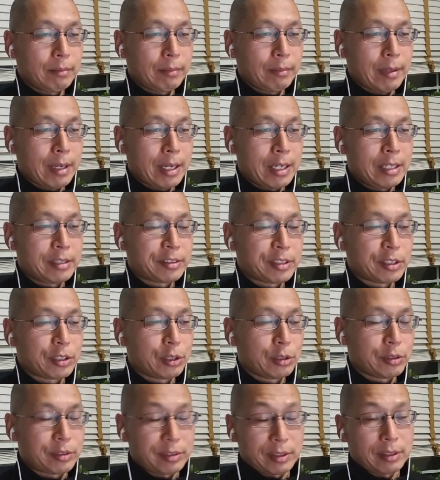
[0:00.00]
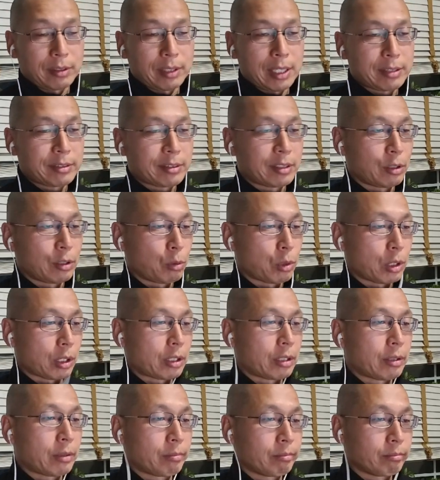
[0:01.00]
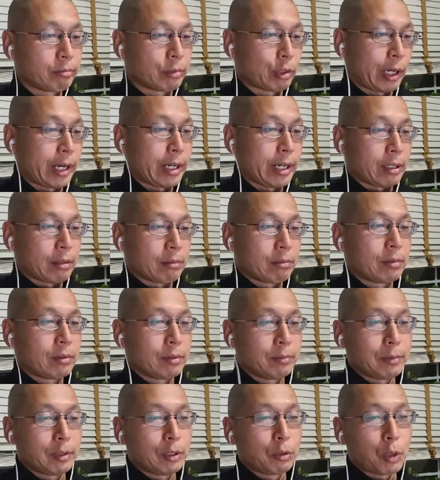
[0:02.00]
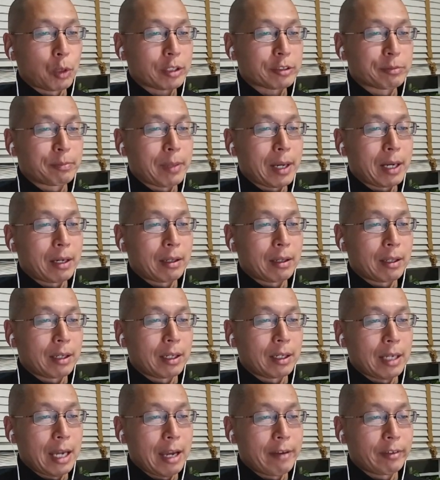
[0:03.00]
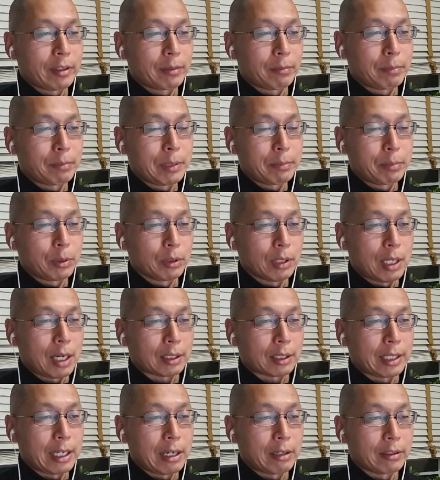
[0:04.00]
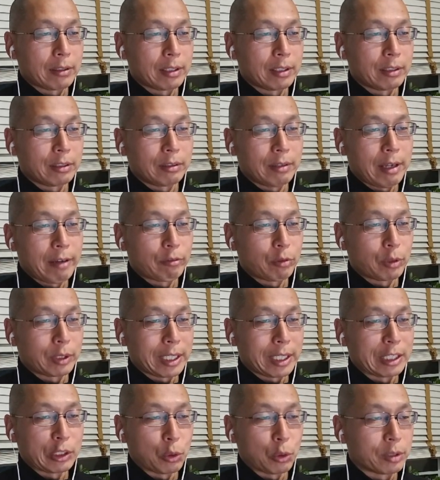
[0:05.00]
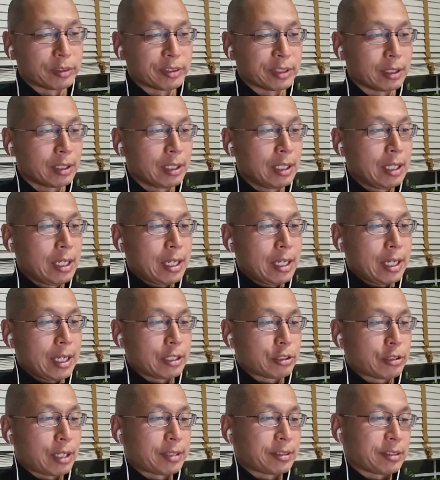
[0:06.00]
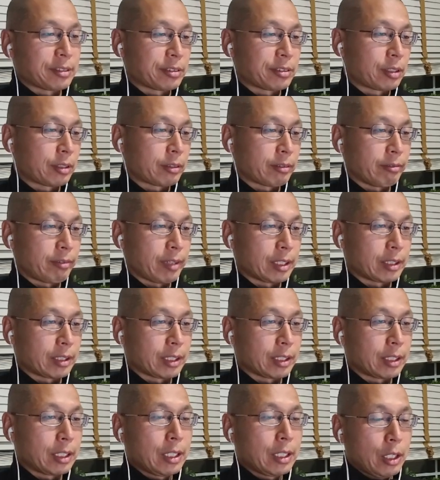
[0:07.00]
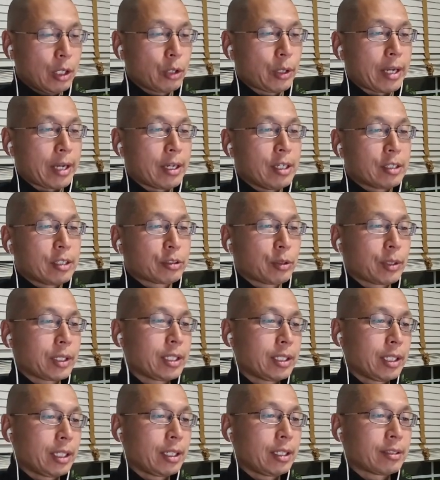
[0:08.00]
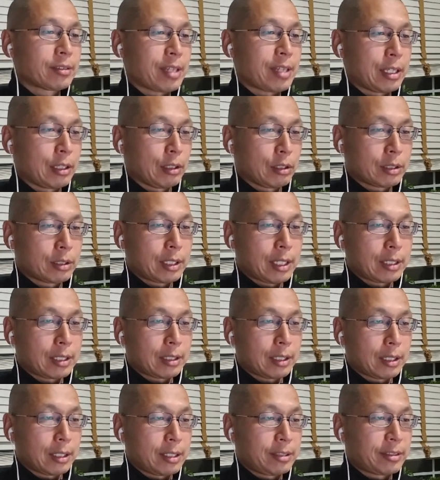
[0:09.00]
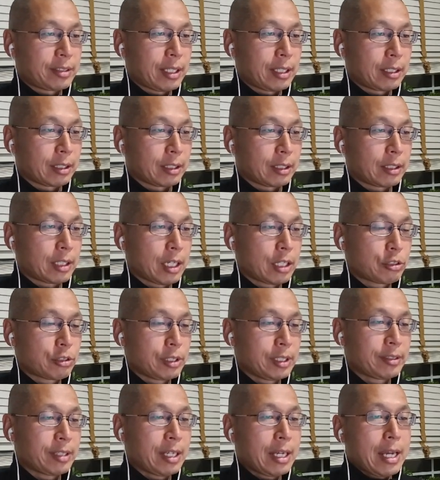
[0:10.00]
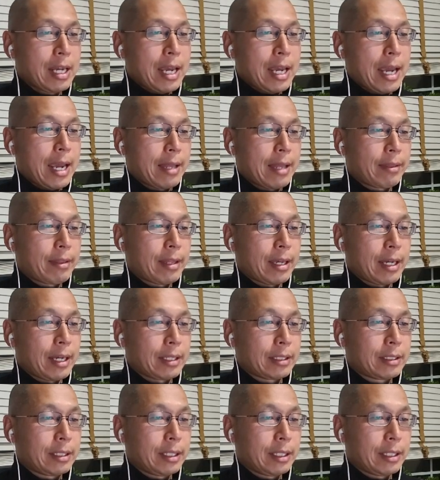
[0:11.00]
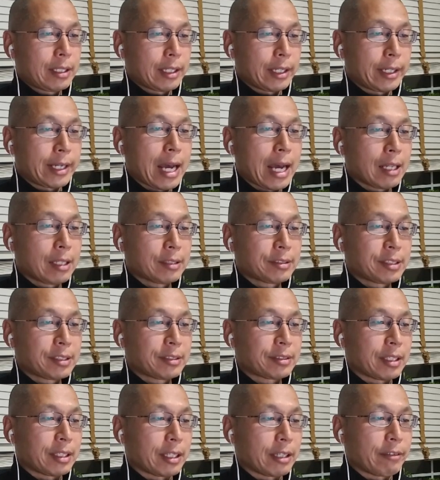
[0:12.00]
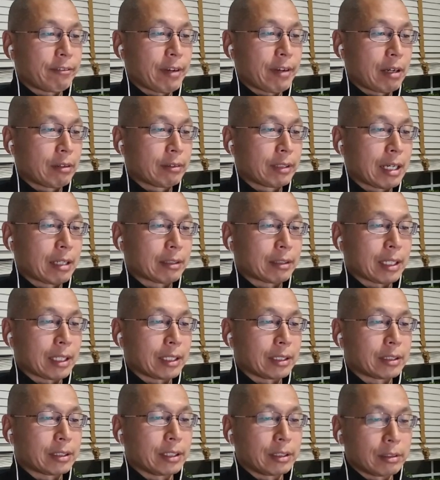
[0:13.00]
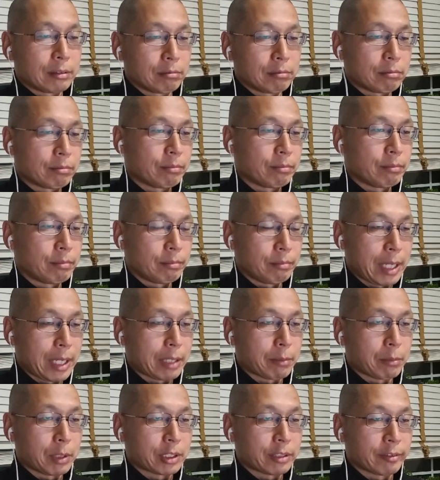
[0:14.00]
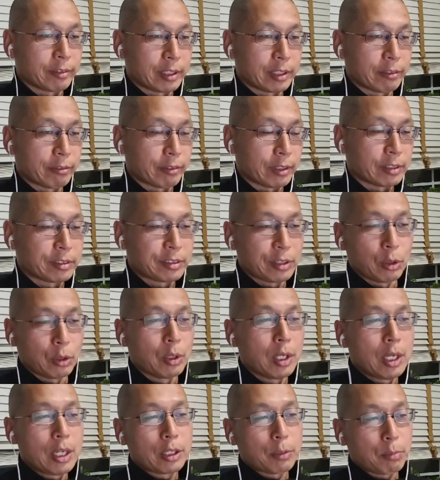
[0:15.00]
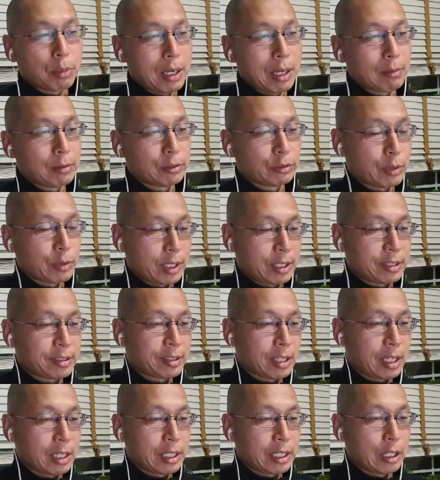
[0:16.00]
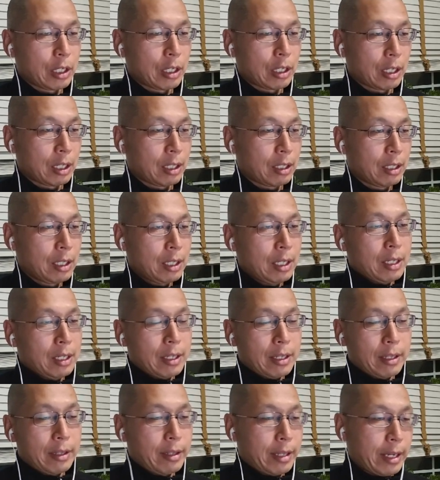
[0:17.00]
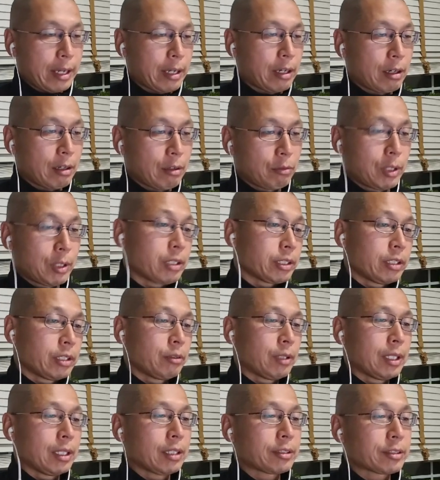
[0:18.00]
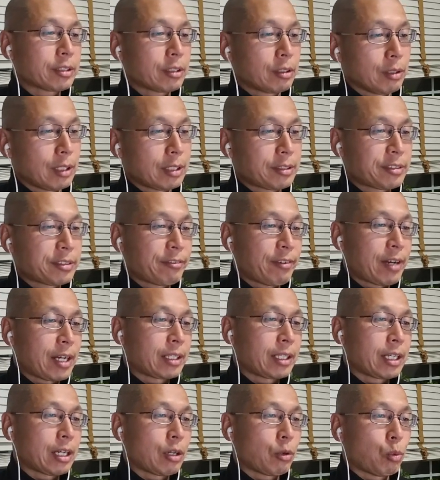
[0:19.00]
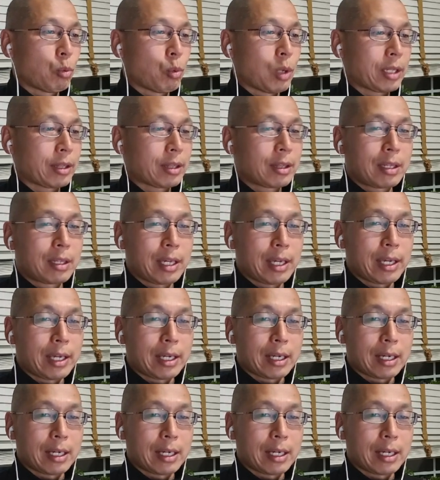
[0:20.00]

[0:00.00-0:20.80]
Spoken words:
institutes, that's going to work great. It works better than having people locked down and then everyone ignores it and tries to circumvent it. Okay, so what they did is they looked at these 10 countries and they did an analysis, and they found out that it didn't make much of a difference. So the problems with this study are well, you know what? Let's find out what they